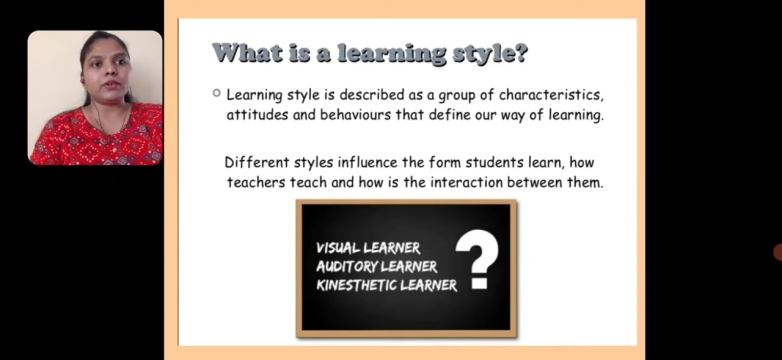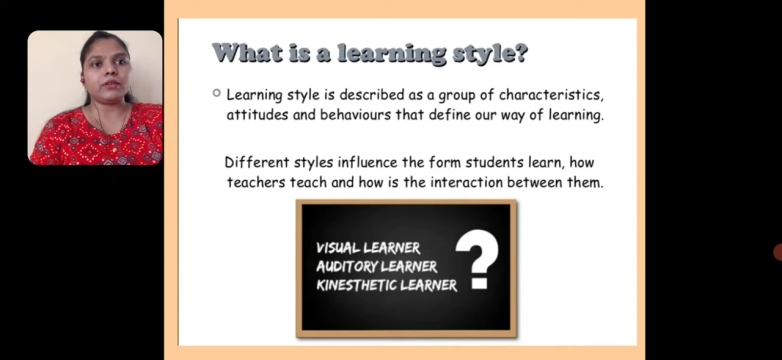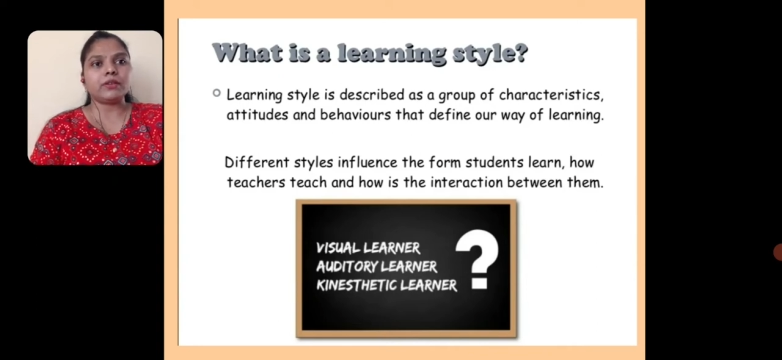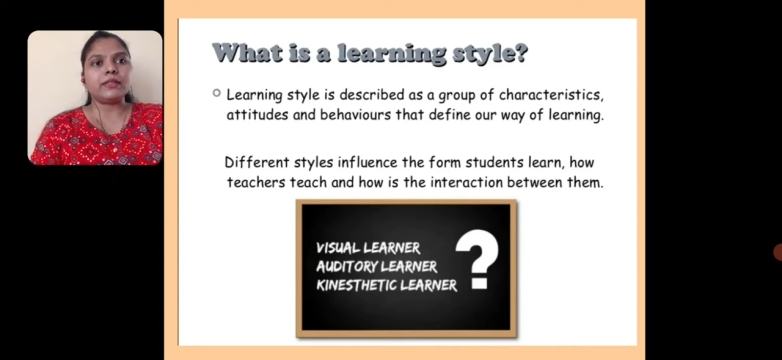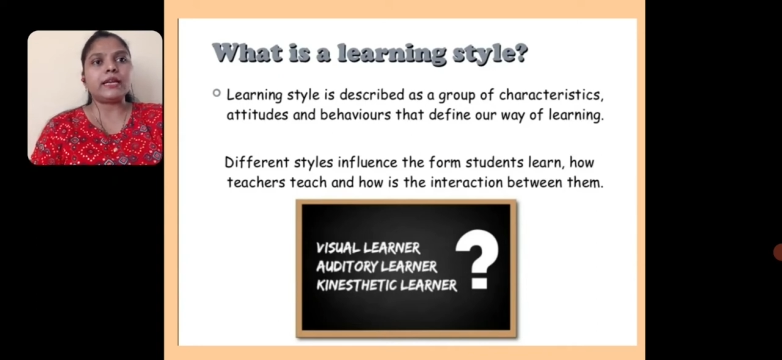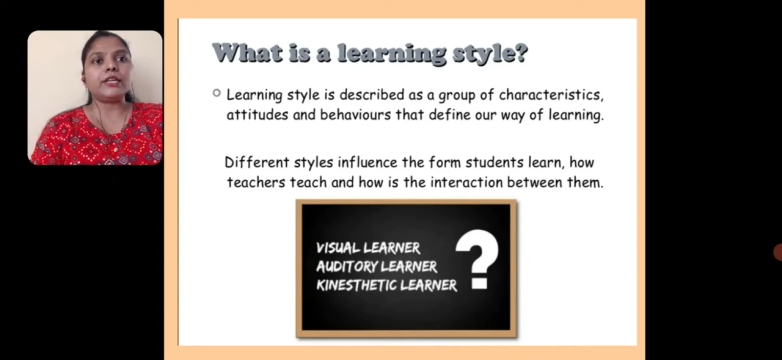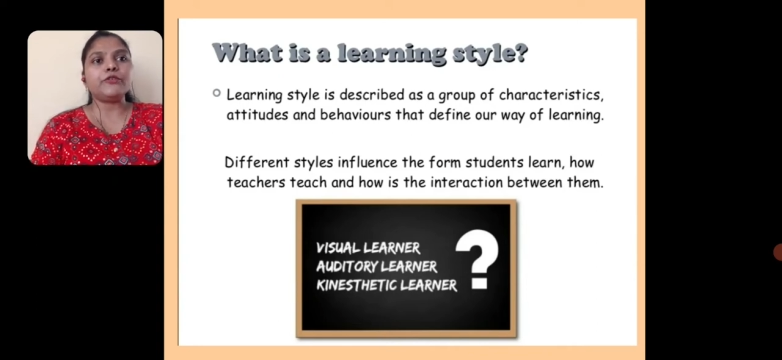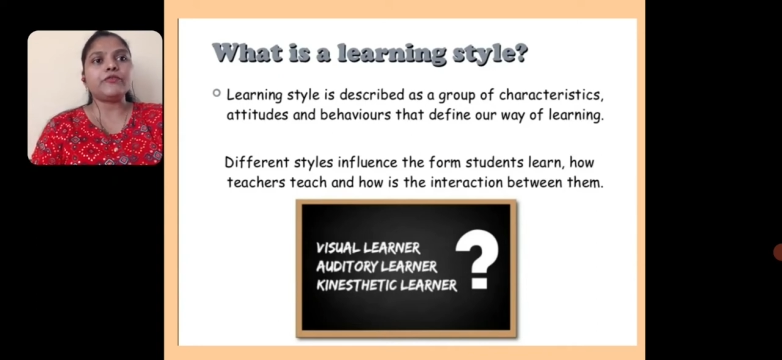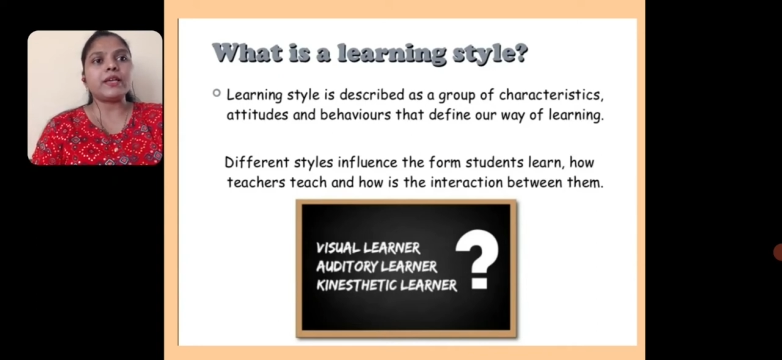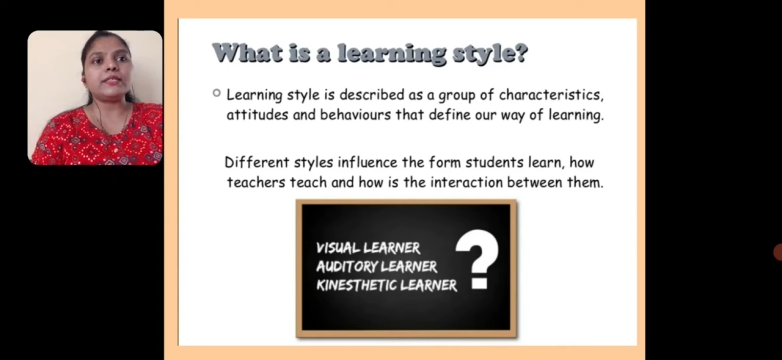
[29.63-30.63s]
that
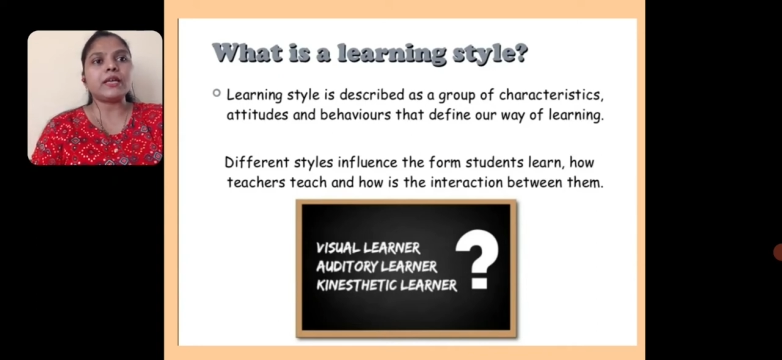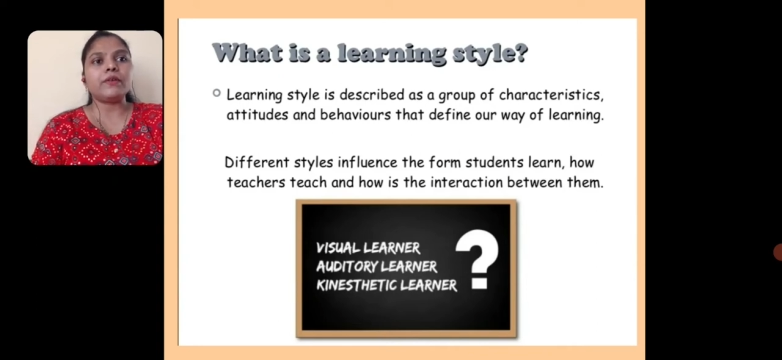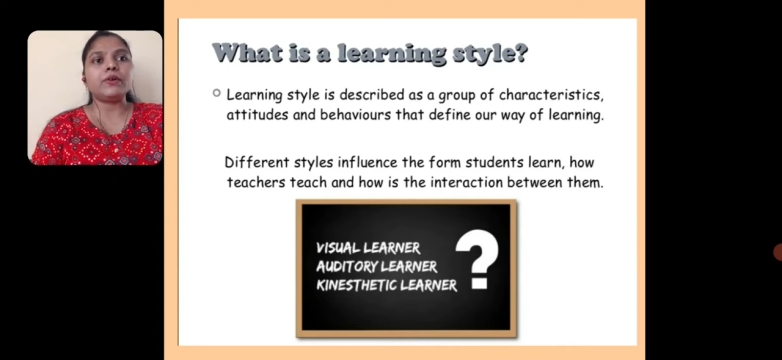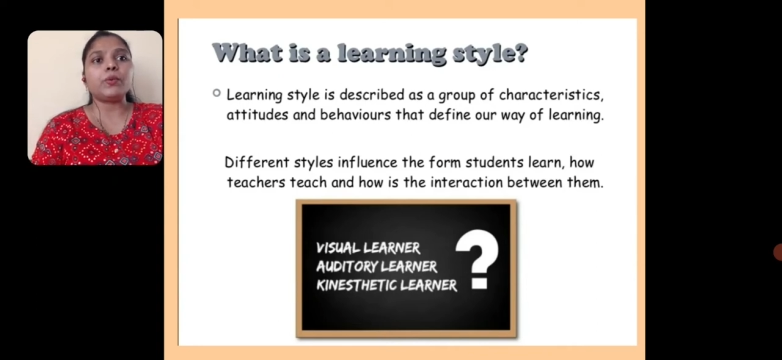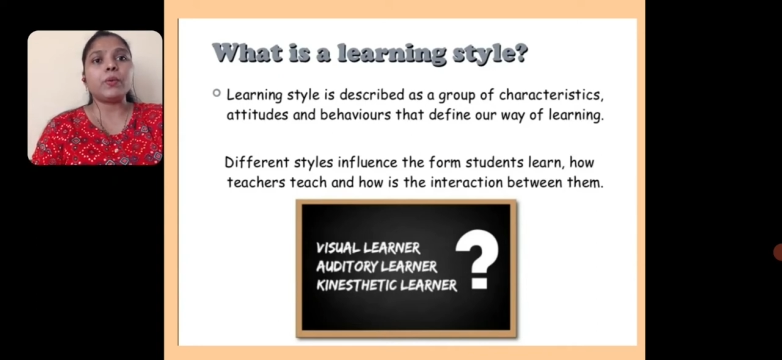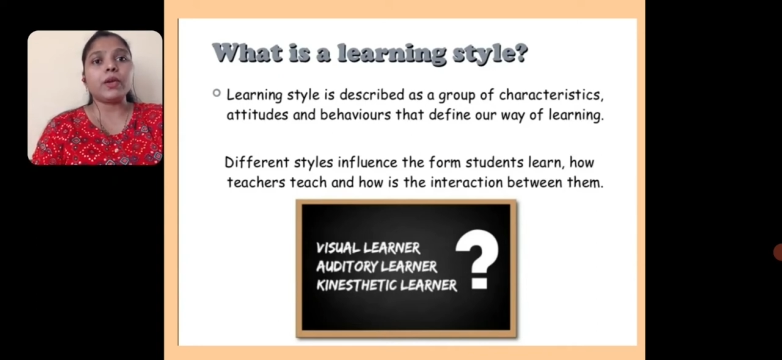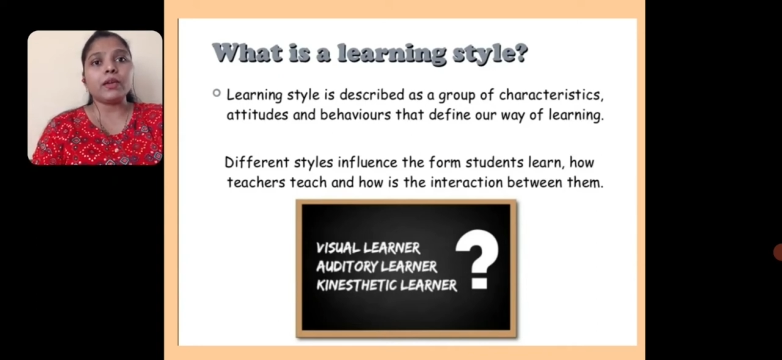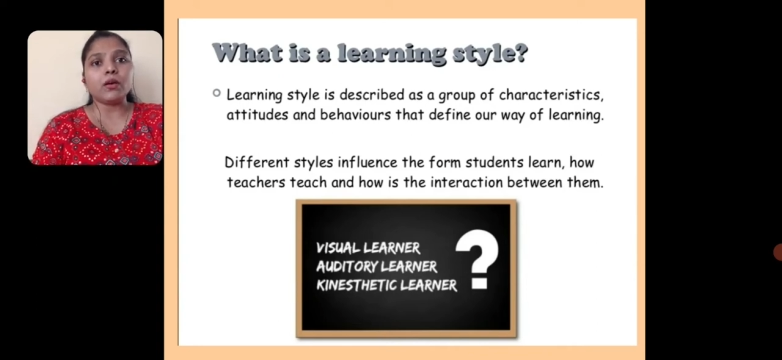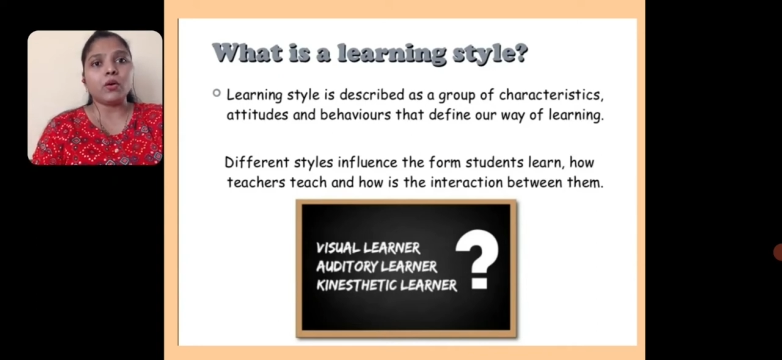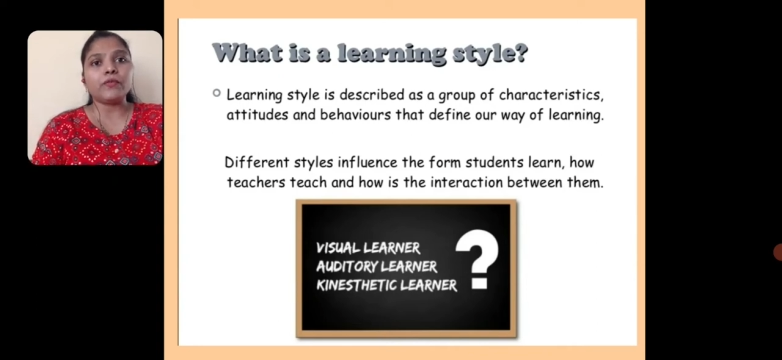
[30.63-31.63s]
defines our way
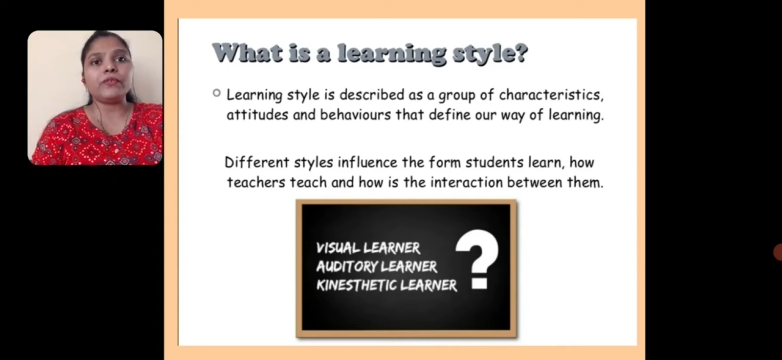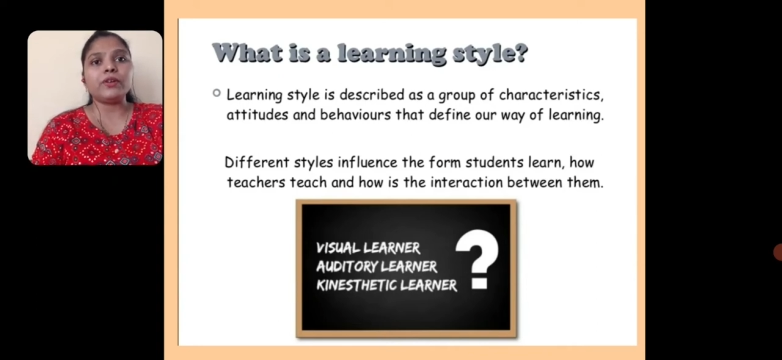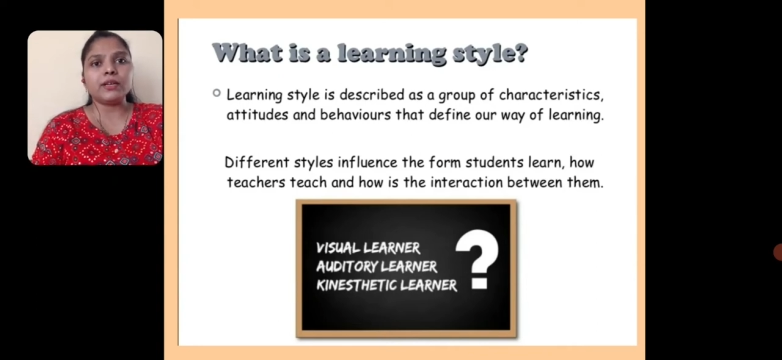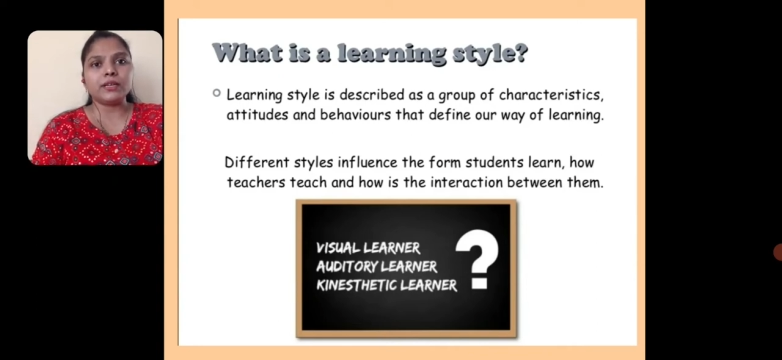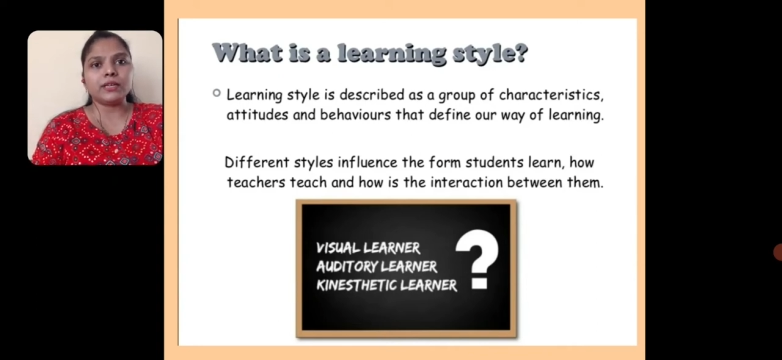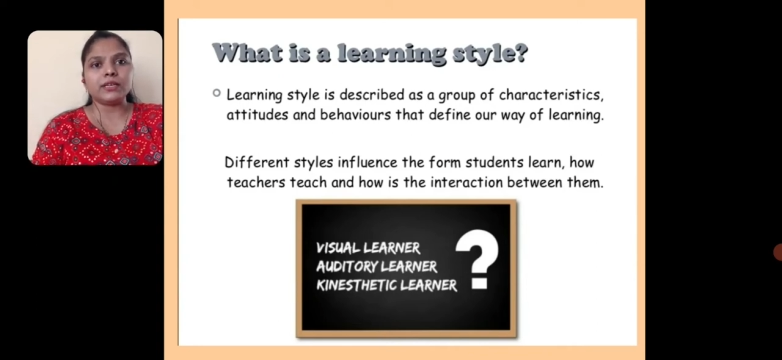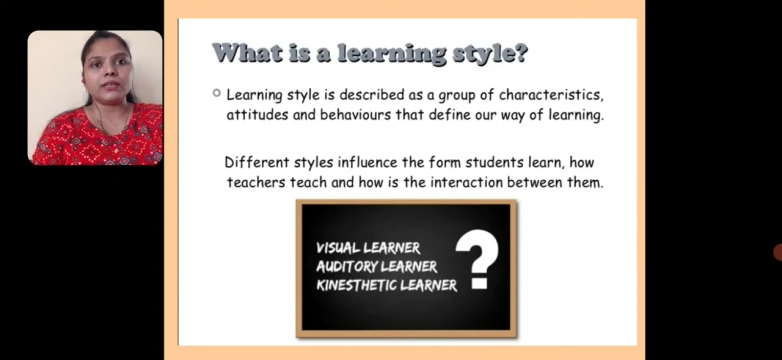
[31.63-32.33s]
of learning.